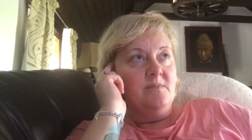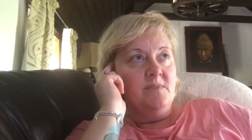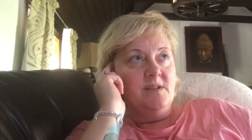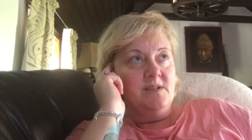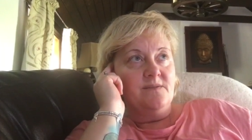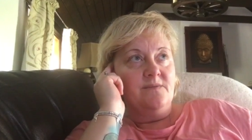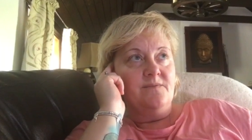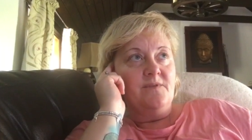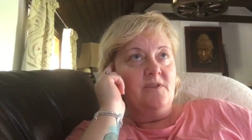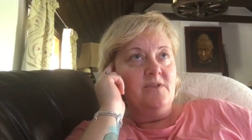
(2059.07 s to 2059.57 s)

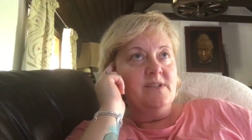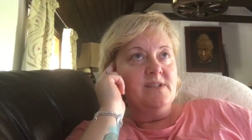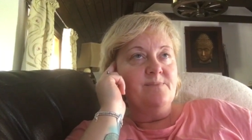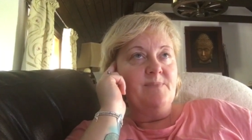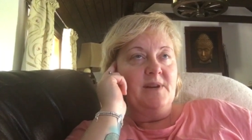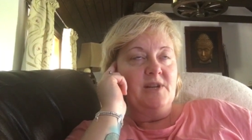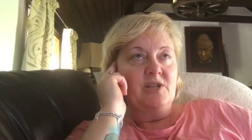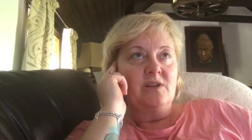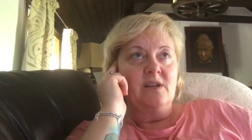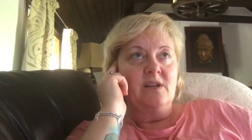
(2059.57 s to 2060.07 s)
It's very
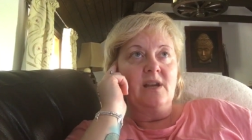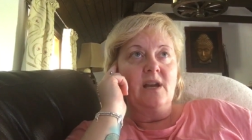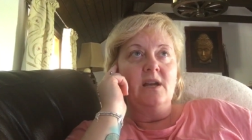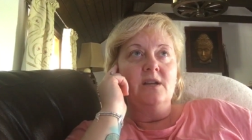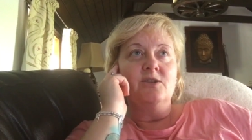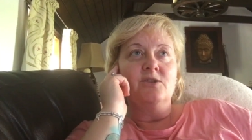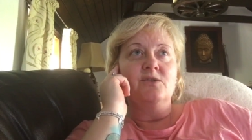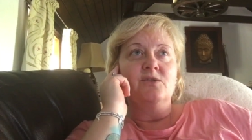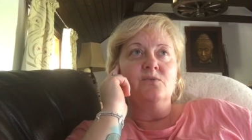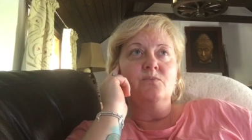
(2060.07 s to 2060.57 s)
special
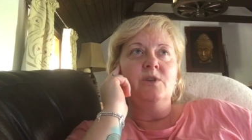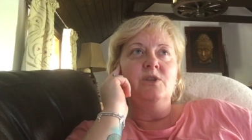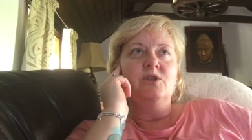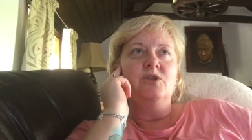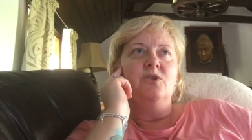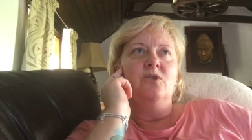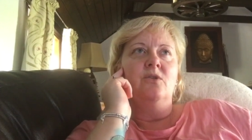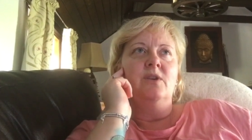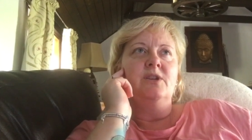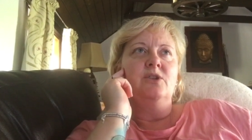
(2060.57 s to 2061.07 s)
occasions when
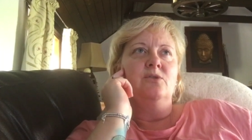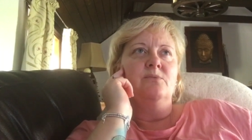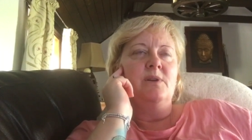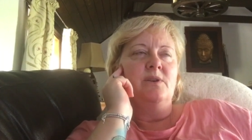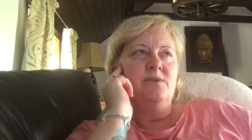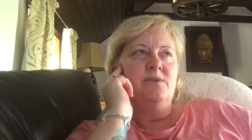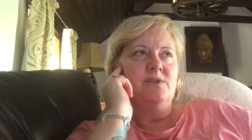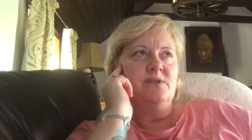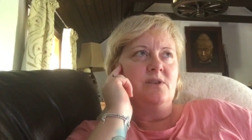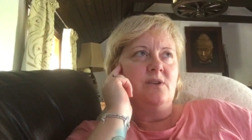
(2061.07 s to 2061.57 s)
you're at your
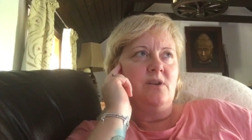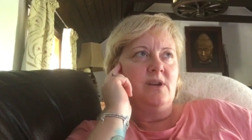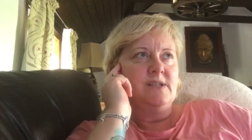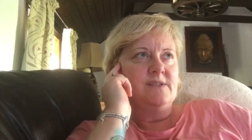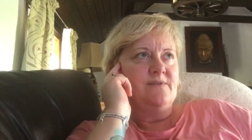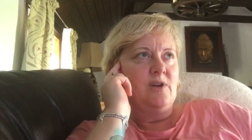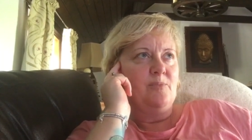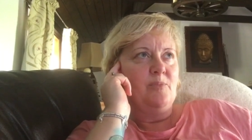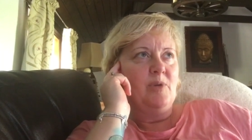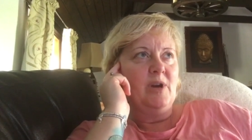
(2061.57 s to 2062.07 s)
most
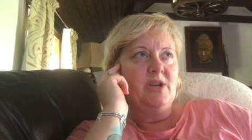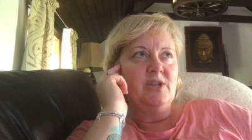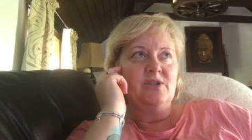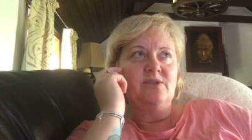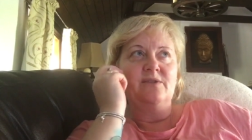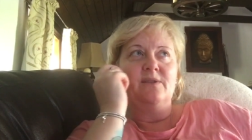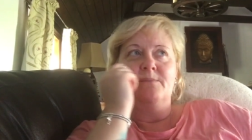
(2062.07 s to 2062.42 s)
highest vibration.